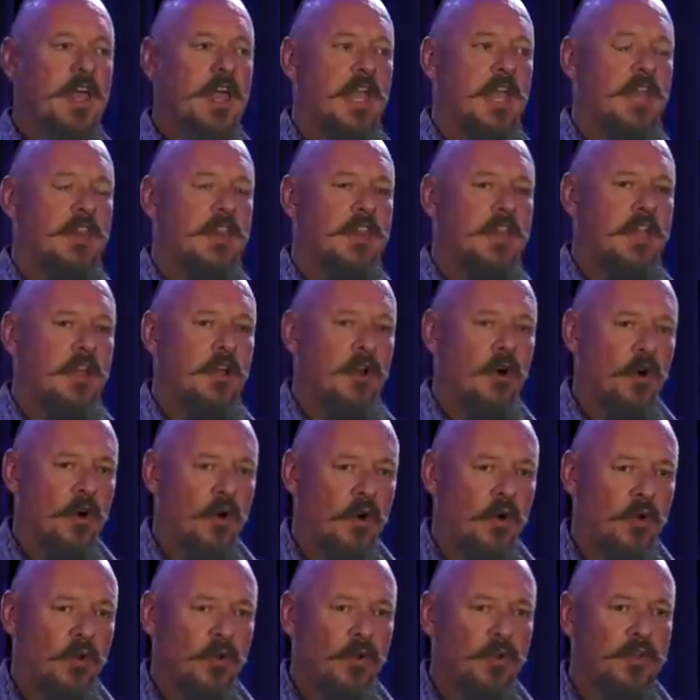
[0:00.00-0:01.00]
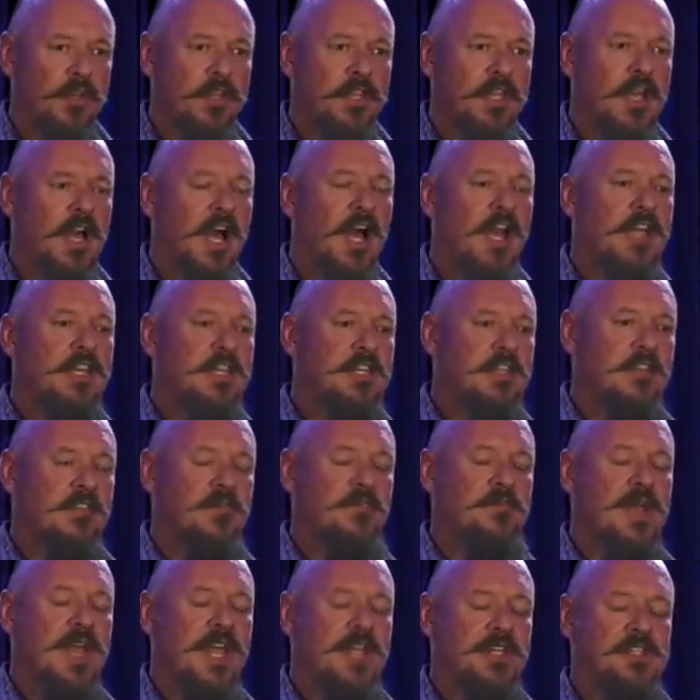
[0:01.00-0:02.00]
and they hold the idea of
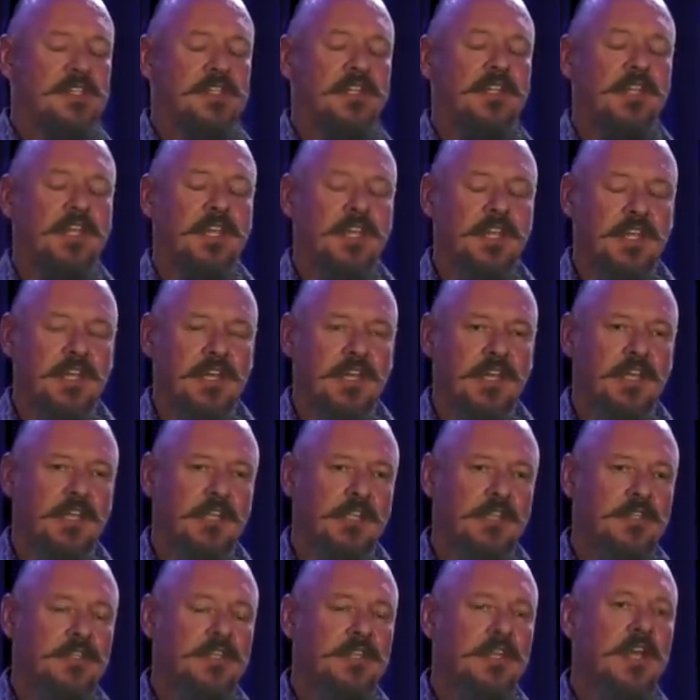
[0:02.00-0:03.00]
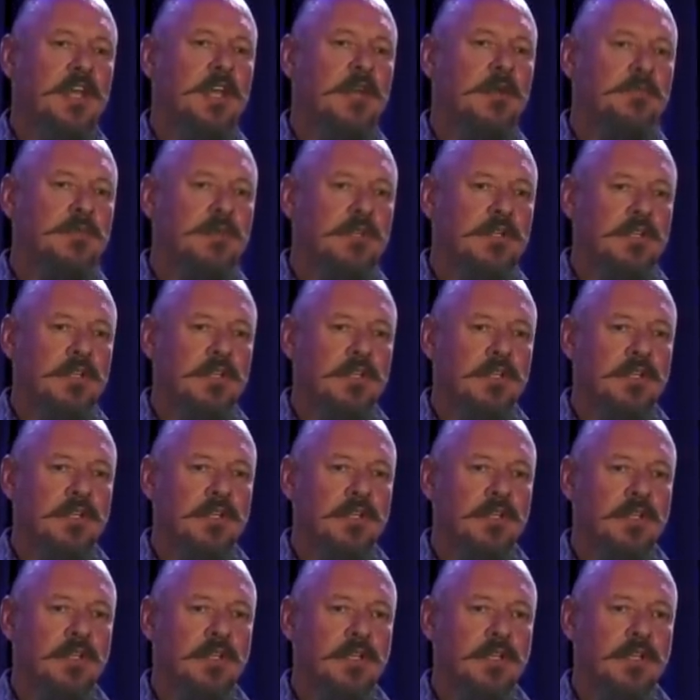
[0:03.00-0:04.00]
masculinity in contempt.
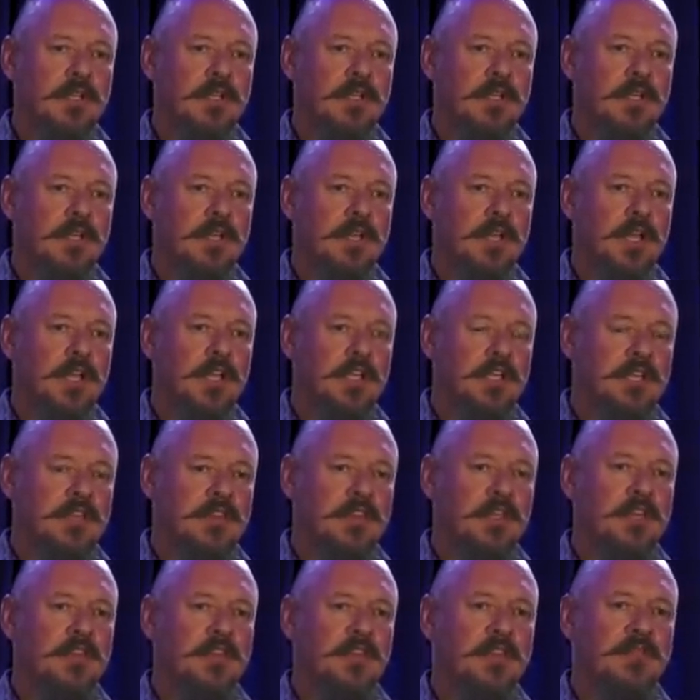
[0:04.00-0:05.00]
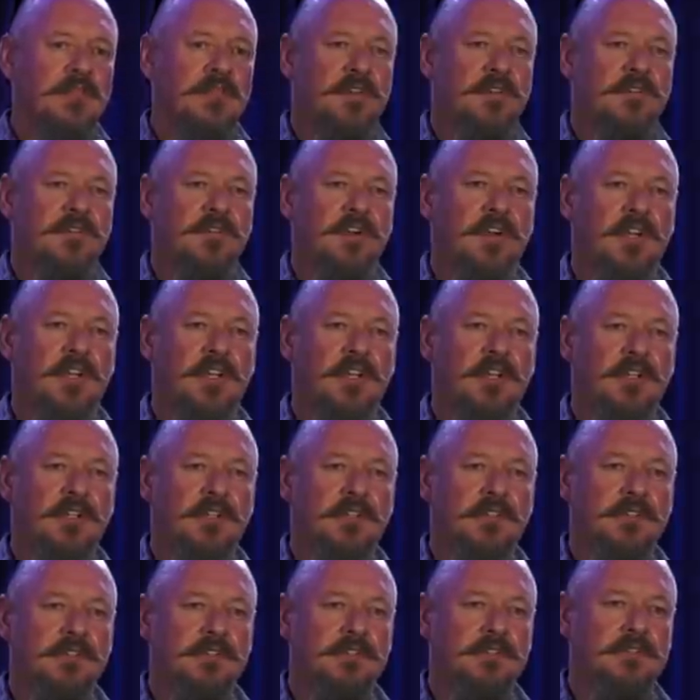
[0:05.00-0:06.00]
And yet they love their father.
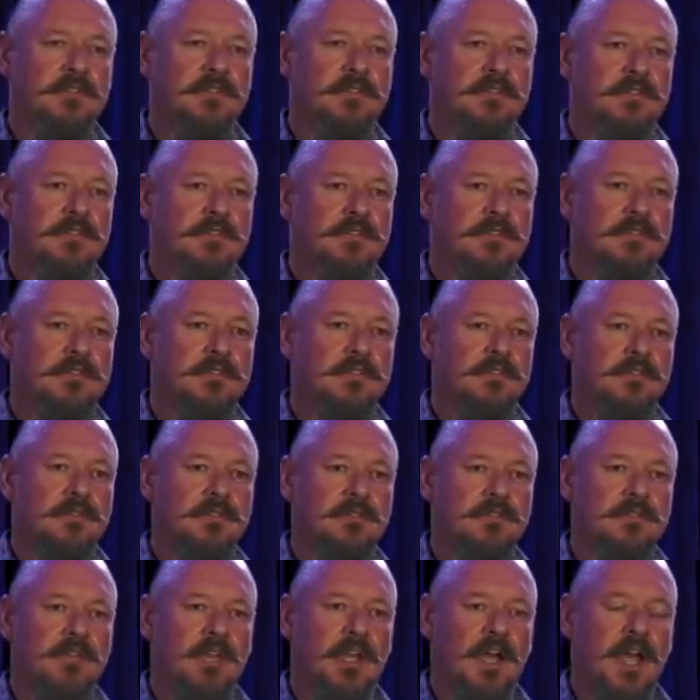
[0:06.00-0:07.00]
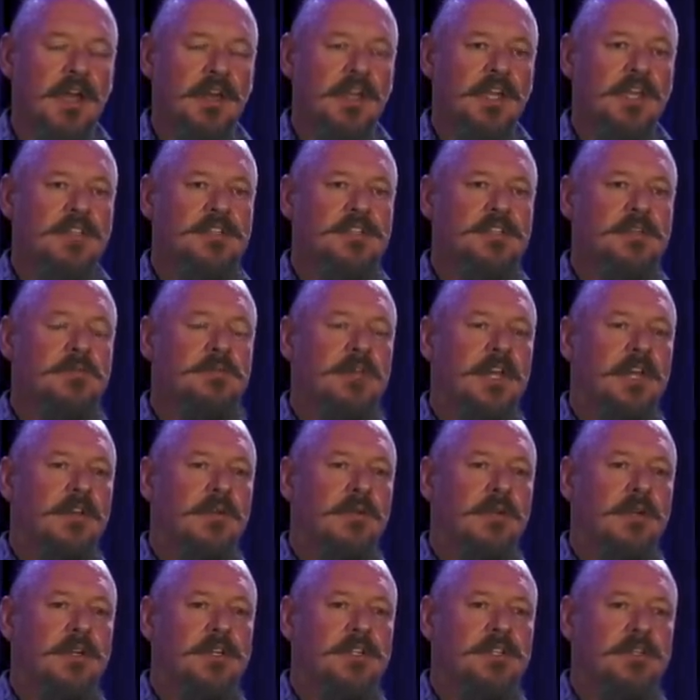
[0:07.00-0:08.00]
I'd ask them that
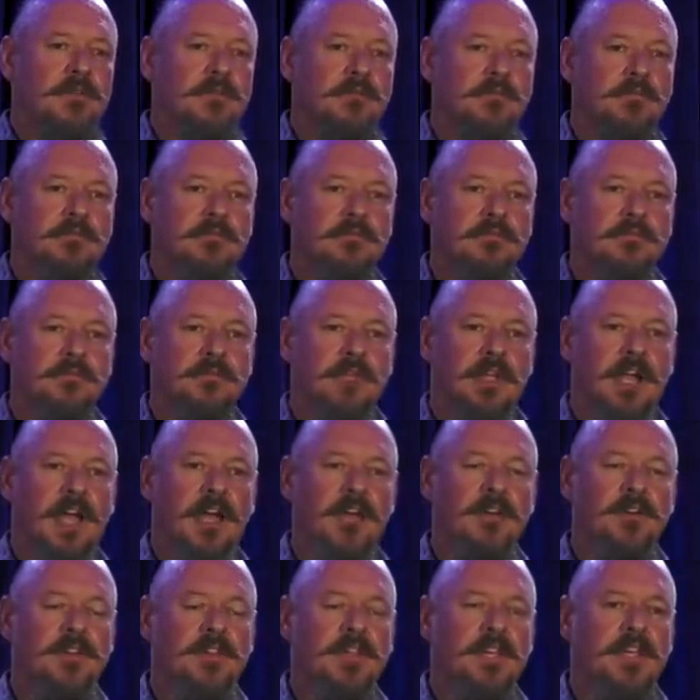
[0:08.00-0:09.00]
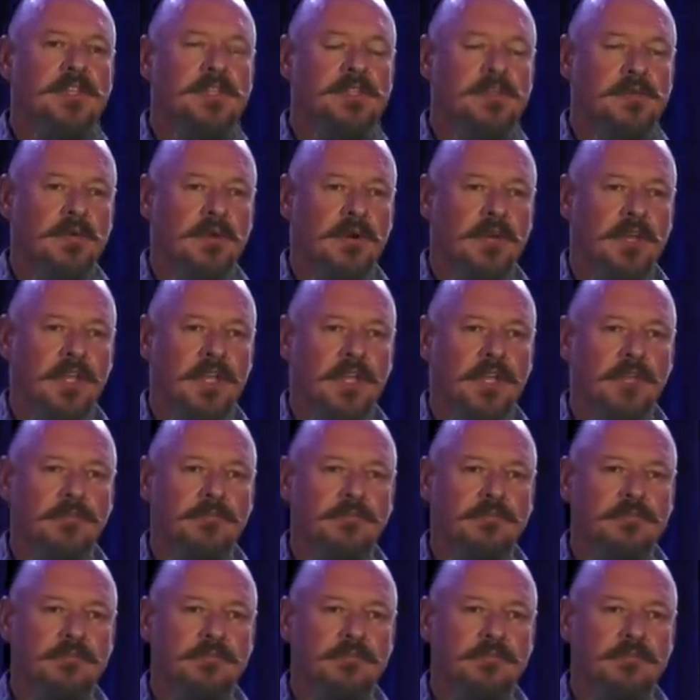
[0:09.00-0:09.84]
question. How do they square that?